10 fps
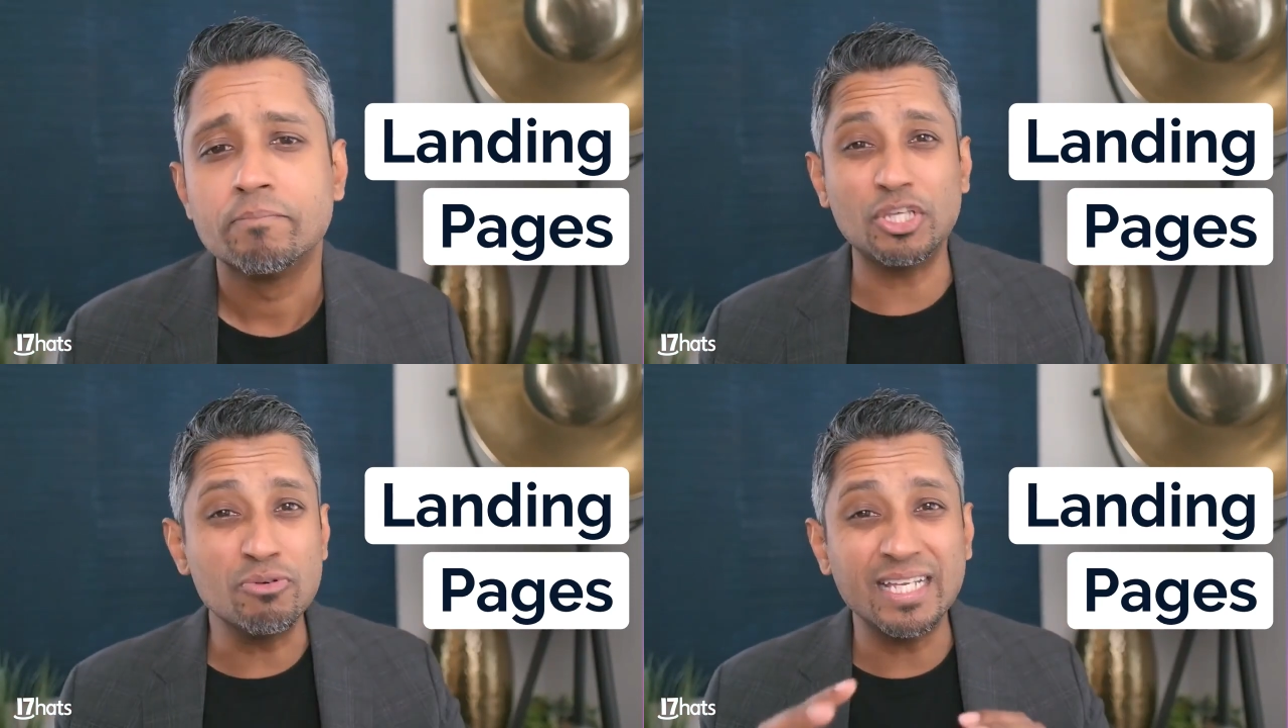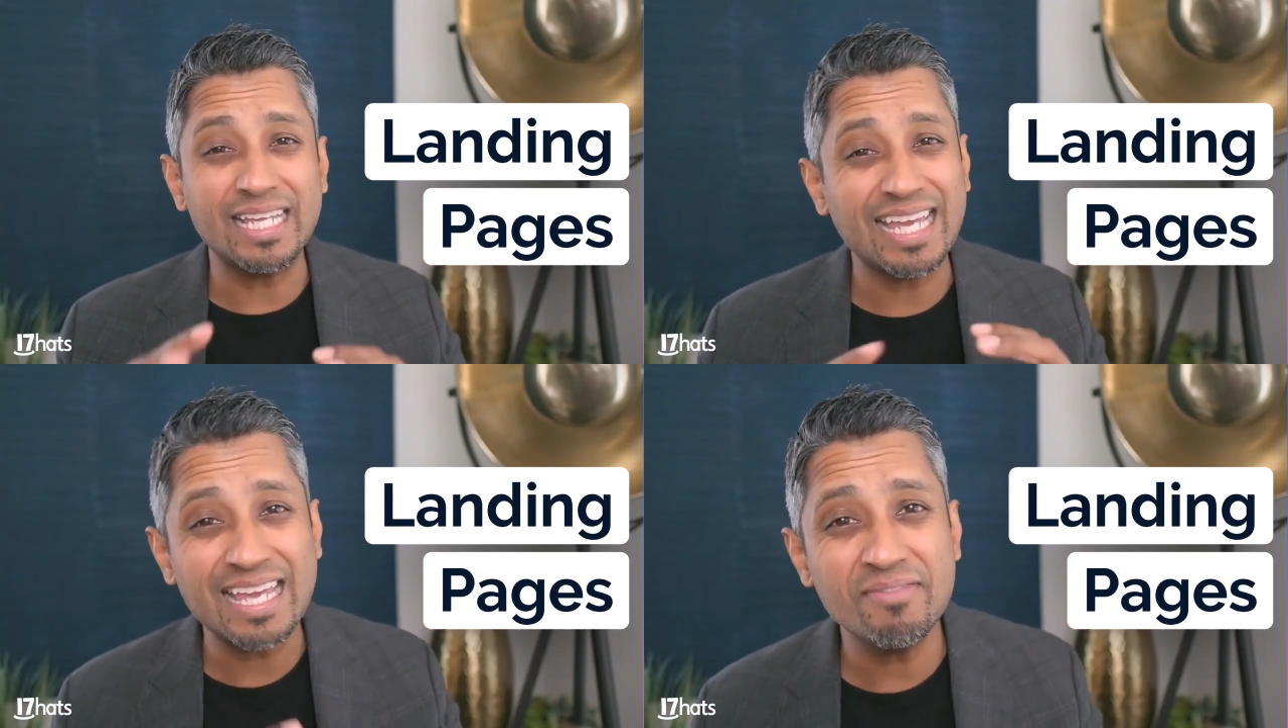You can
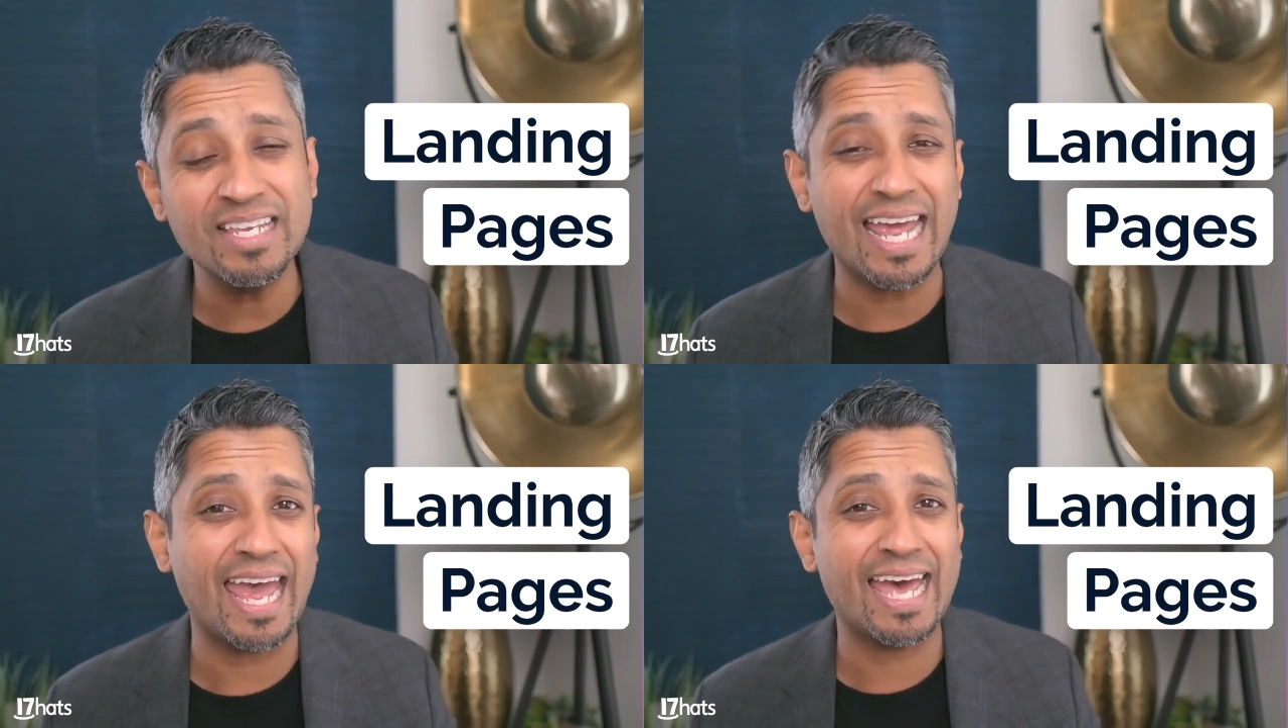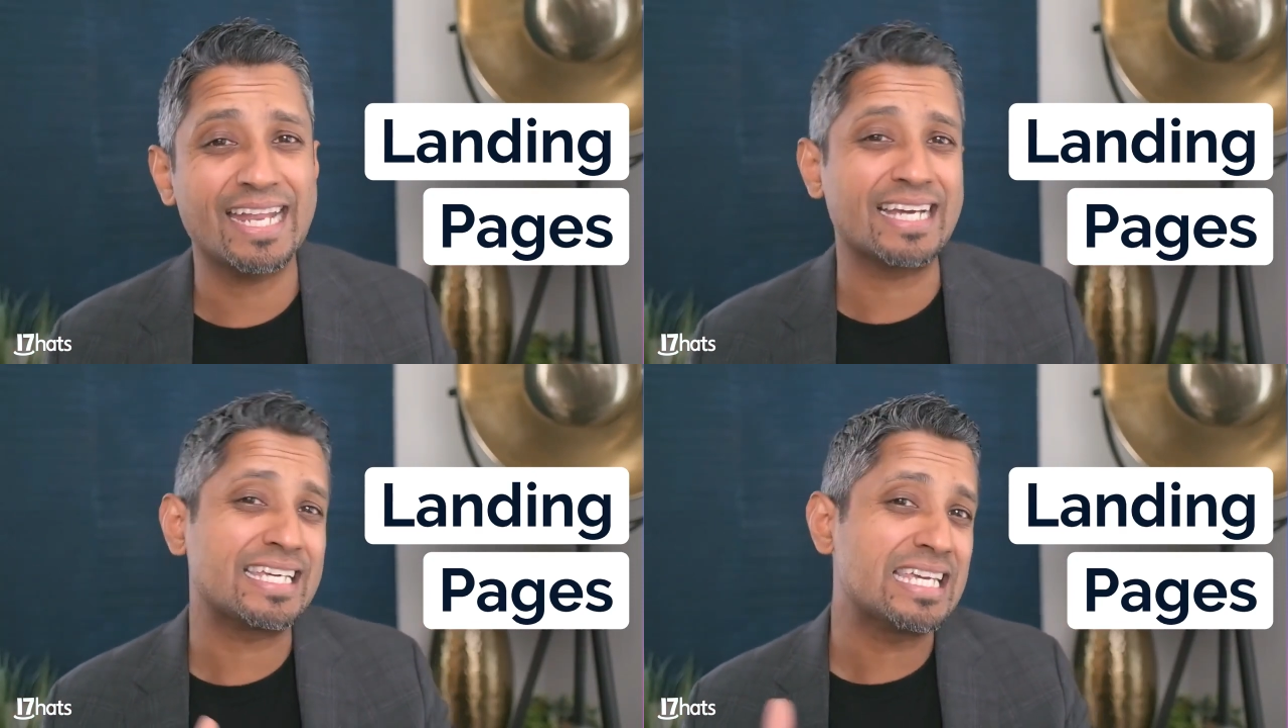even add
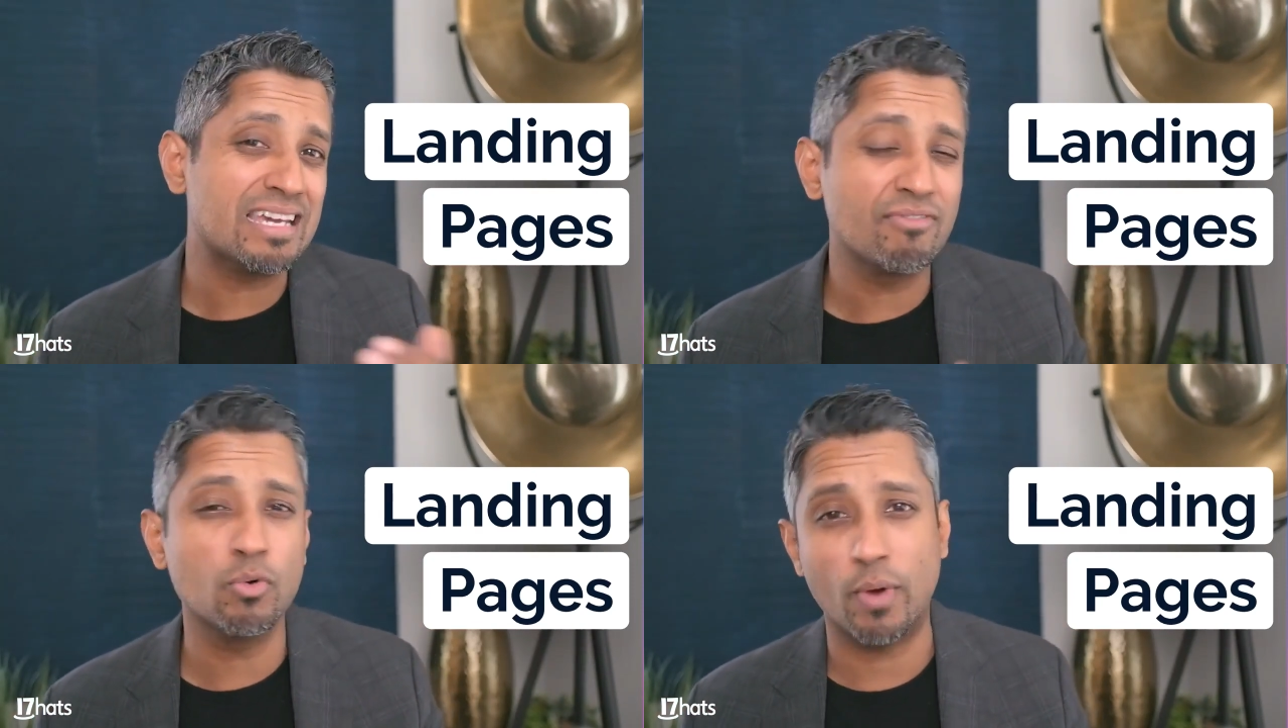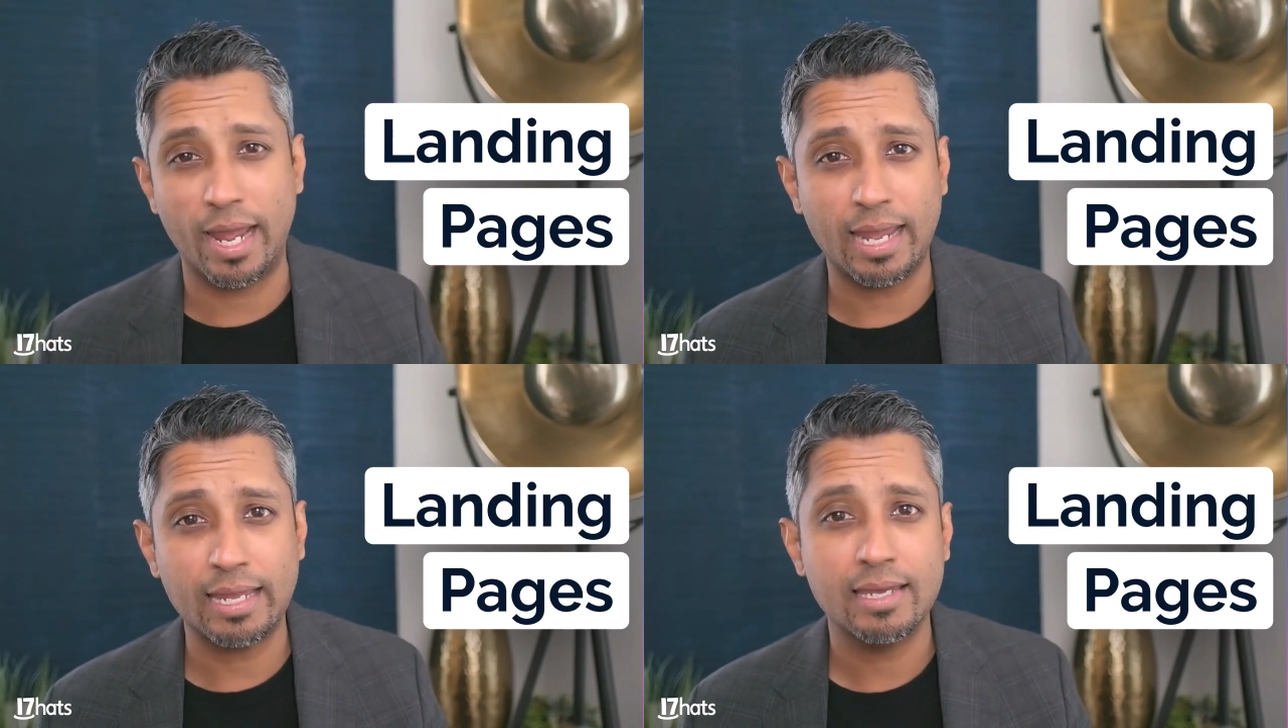a
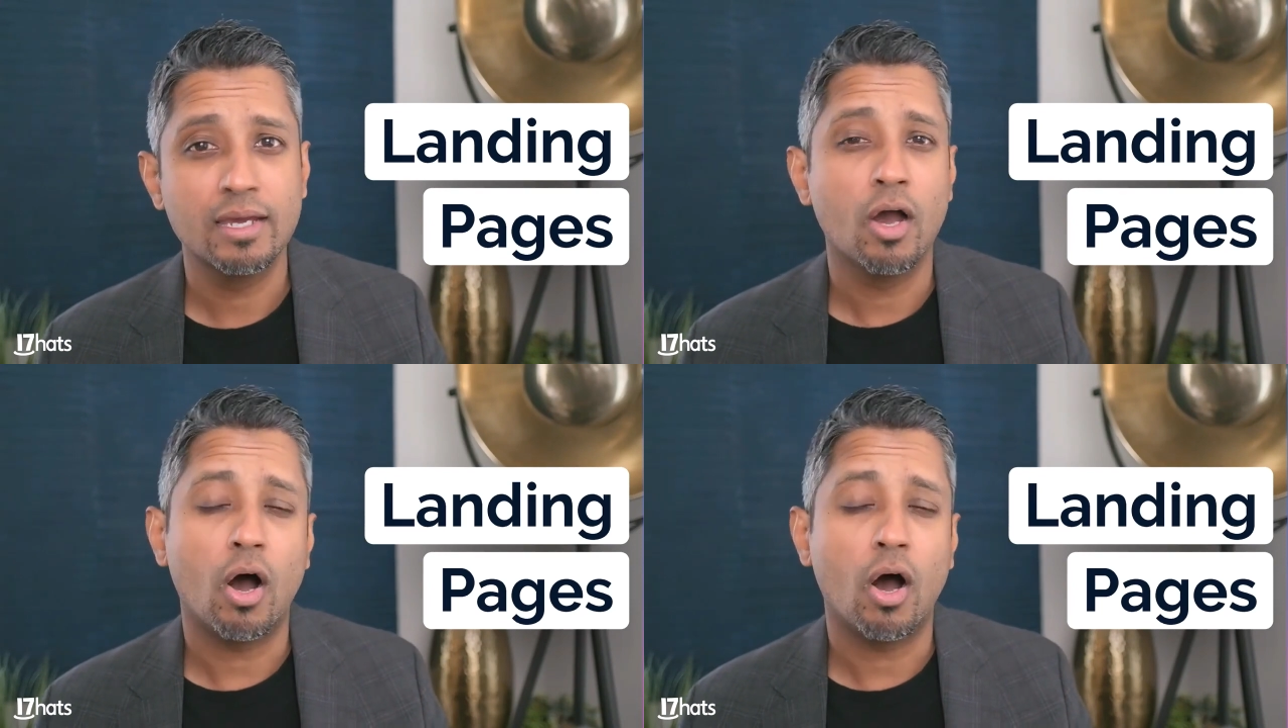giveaway